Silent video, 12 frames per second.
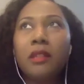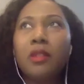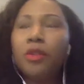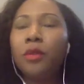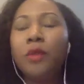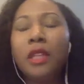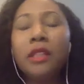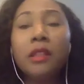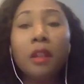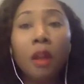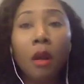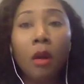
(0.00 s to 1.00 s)
two weeks
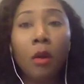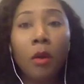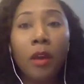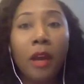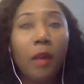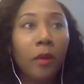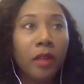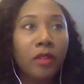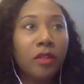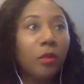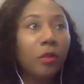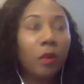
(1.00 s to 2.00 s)
ago, where I went
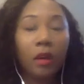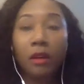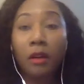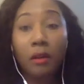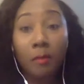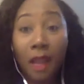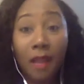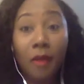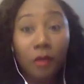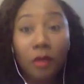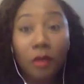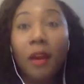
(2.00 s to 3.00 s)
to work on my own
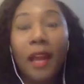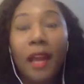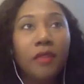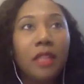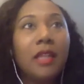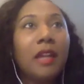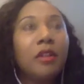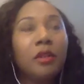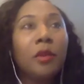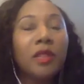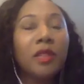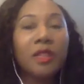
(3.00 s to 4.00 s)
craft as I do
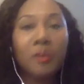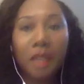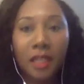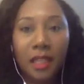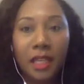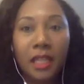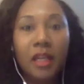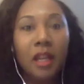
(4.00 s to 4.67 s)
more speaking